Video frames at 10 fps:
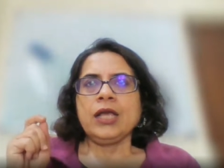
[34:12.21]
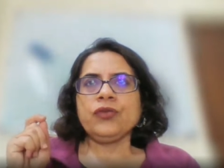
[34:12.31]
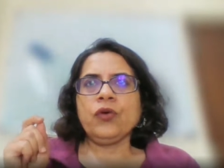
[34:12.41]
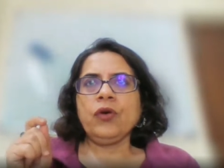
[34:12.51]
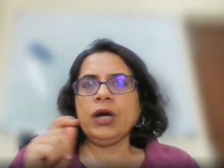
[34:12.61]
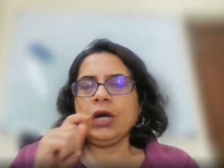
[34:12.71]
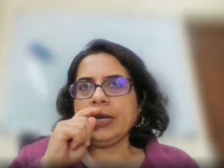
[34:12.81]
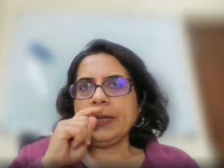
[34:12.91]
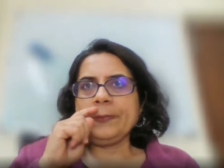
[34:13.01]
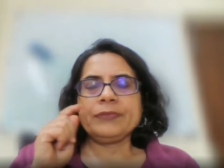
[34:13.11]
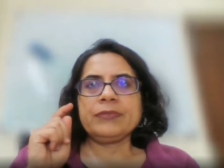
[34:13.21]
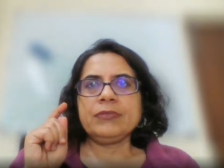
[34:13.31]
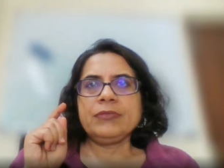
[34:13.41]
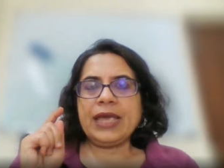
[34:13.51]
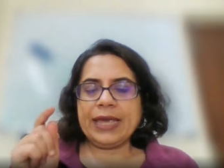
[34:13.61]
So um,
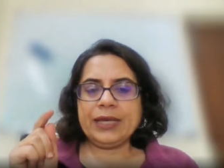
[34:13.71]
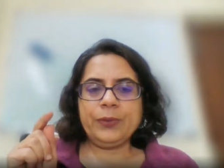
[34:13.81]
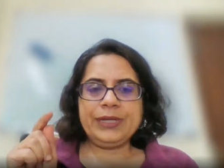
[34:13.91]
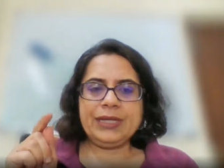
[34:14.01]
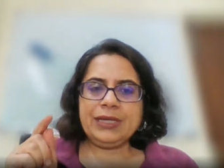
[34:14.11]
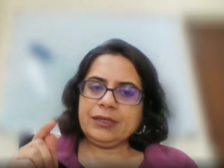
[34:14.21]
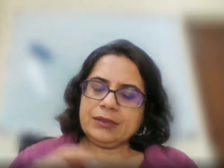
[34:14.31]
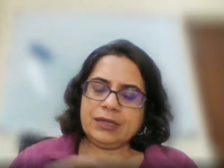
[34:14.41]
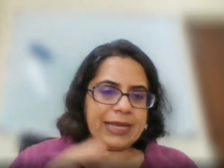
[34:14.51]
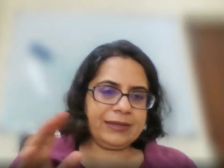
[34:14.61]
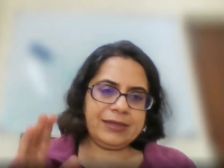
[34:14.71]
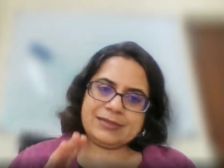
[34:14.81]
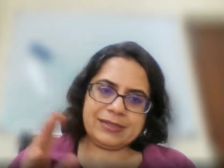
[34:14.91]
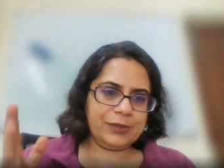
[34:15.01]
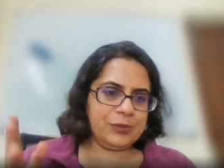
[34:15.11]
the equity, again,
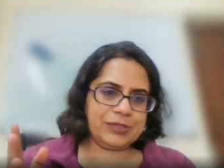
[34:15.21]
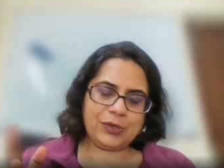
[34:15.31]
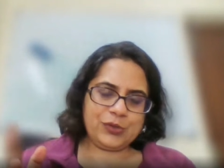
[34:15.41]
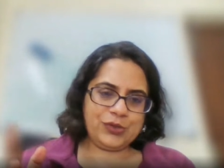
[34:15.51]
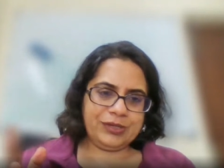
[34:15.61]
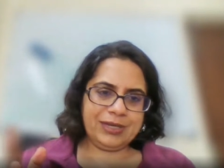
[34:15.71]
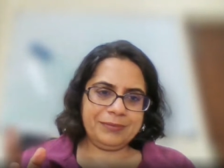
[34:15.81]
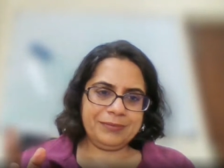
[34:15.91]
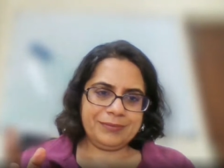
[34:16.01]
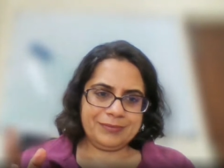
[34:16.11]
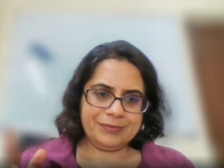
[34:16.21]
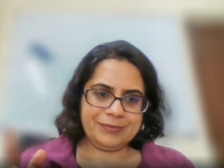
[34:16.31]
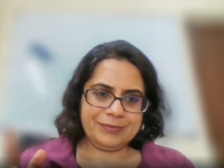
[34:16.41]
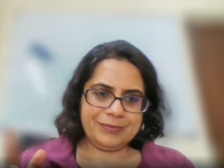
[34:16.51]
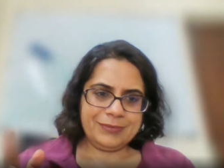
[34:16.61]
is a negotiation game
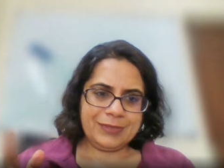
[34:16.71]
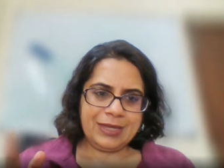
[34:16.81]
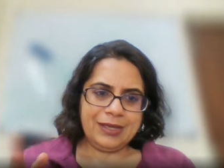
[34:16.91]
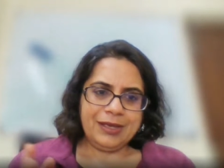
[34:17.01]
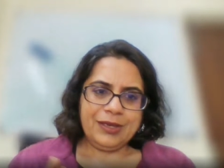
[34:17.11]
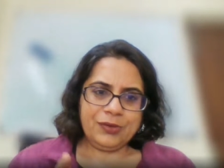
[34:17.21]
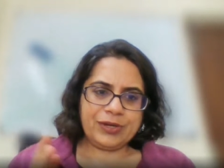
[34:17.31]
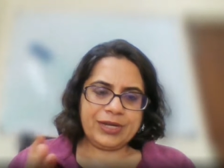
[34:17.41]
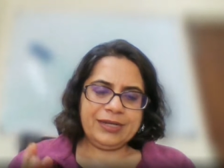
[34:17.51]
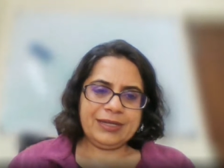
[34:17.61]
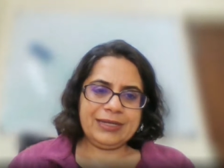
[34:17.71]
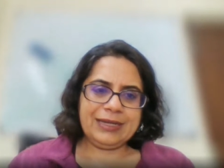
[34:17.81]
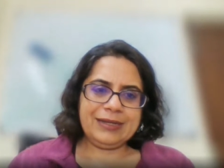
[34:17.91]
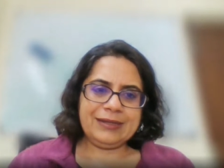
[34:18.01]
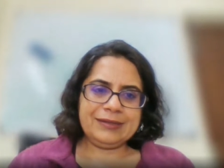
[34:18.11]
right?
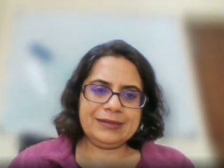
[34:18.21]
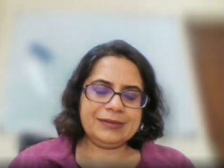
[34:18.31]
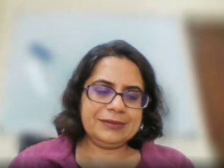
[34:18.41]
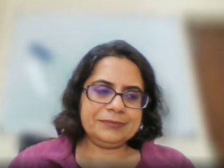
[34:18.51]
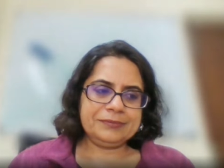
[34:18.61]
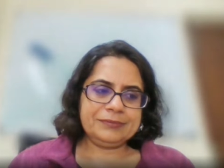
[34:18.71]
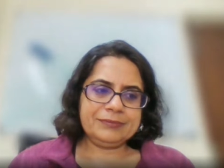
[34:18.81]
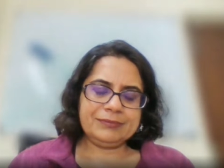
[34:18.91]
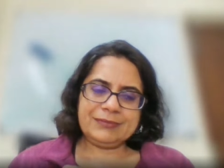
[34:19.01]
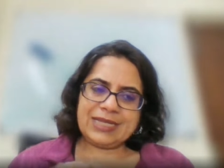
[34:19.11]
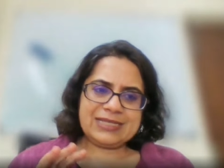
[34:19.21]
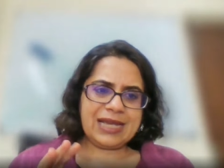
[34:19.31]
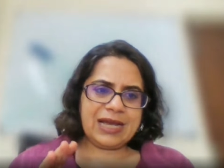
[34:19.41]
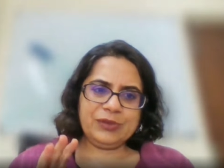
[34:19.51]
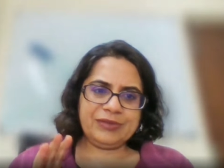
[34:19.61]
And um, that's
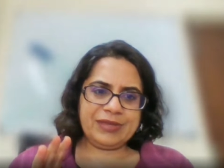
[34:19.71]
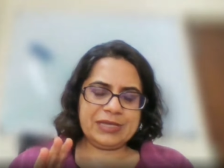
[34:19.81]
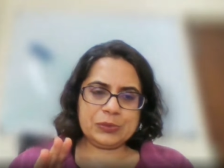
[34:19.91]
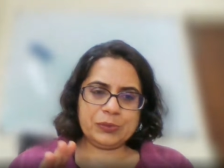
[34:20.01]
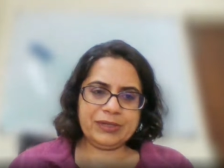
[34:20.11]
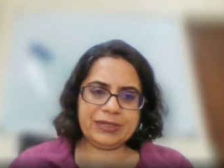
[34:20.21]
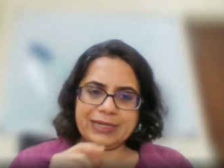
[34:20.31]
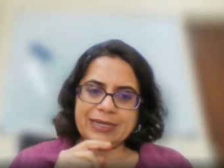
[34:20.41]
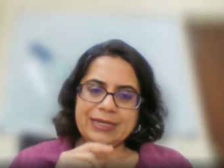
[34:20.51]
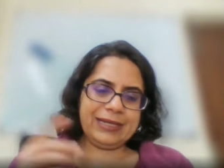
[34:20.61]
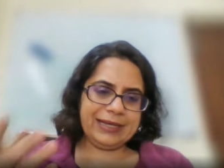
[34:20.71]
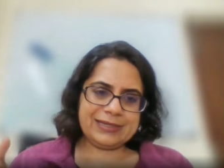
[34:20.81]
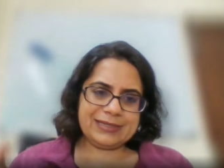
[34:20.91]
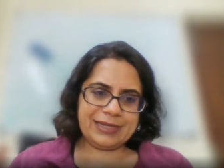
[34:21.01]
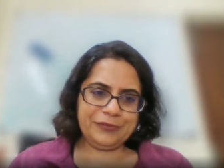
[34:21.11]
how the things work. Like
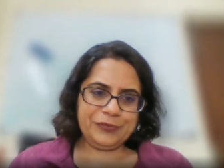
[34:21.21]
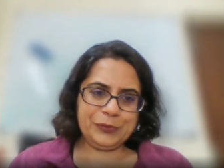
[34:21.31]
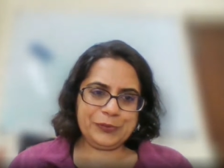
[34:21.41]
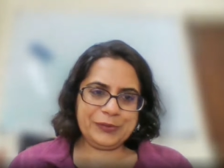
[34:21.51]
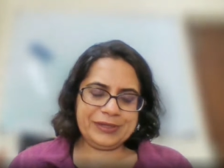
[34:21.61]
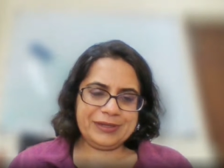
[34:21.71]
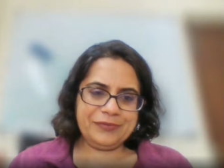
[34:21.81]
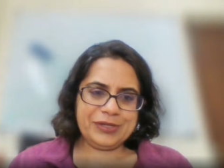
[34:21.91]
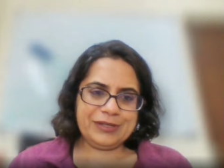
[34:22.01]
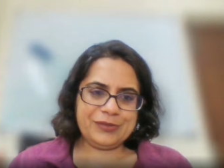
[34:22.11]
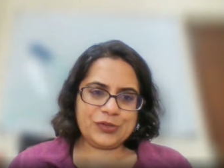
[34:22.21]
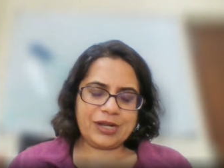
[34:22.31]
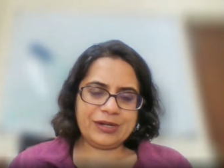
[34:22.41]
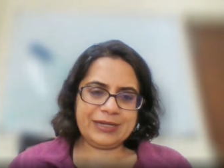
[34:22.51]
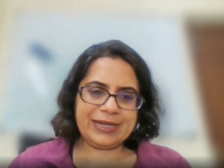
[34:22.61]
I said, if you look with even in the
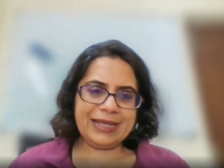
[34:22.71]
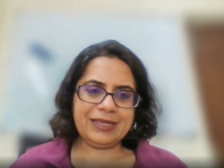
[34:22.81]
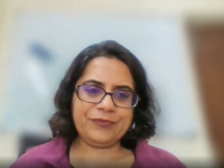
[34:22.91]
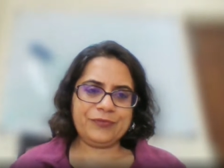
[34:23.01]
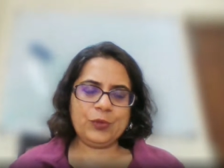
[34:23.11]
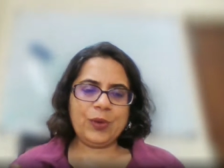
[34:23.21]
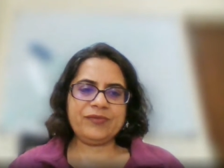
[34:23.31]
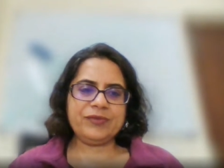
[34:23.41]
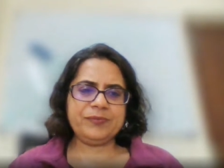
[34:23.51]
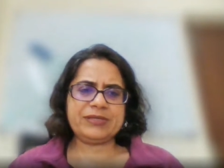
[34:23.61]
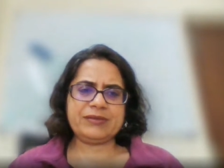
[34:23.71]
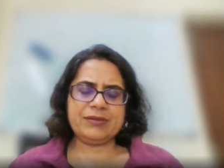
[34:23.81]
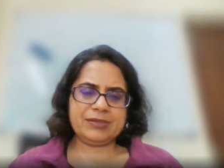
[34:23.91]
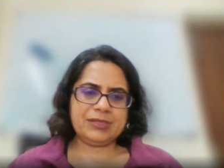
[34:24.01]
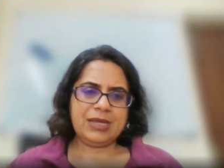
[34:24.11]
Shark Tank, if you have a
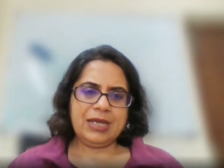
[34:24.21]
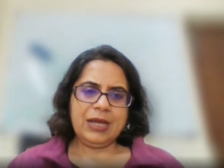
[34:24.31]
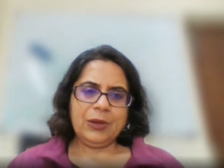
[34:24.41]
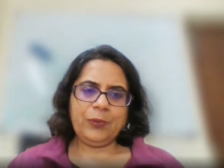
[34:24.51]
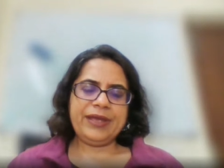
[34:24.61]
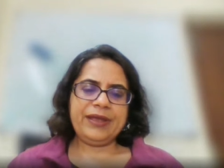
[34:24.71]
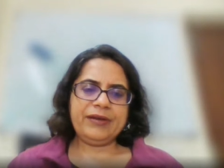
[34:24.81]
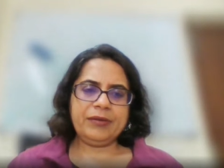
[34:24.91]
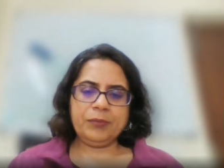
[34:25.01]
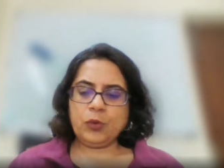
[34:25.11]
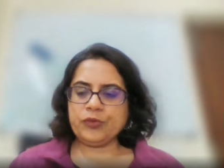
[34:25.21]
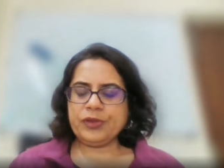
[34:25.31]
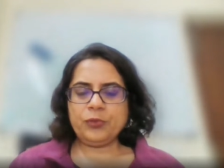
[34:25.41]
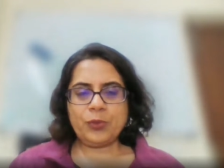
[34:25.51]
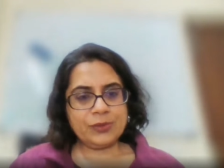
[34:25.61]
business where more
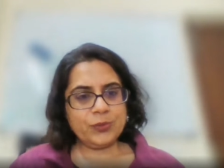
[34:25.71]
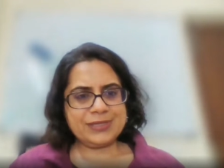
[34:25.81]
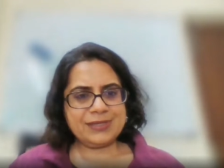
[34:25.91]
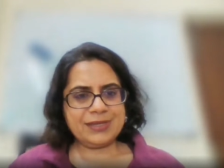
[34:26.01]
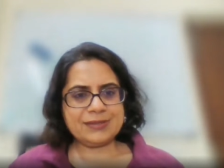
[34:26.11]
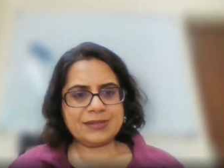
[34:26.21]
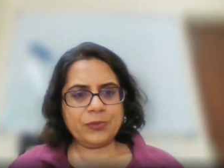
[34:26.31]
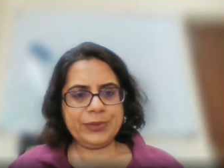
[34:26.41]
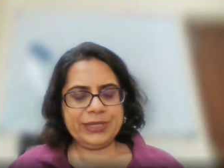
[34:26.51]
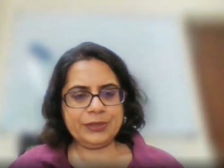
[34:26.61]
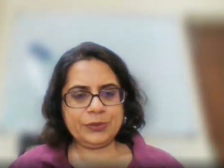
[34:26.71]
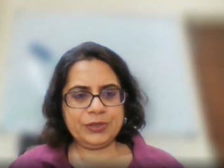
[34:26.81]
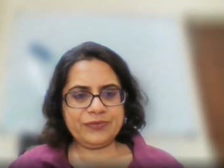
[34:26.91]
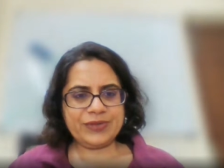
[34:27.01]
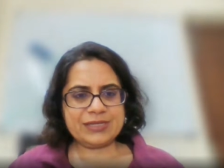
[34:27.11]
than one VCs are willing to
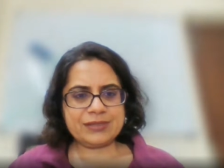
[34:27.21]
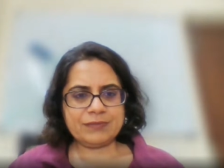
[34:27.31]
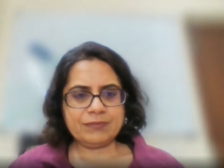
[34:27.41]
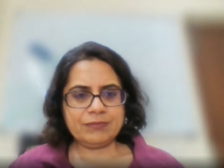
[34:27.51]
invest,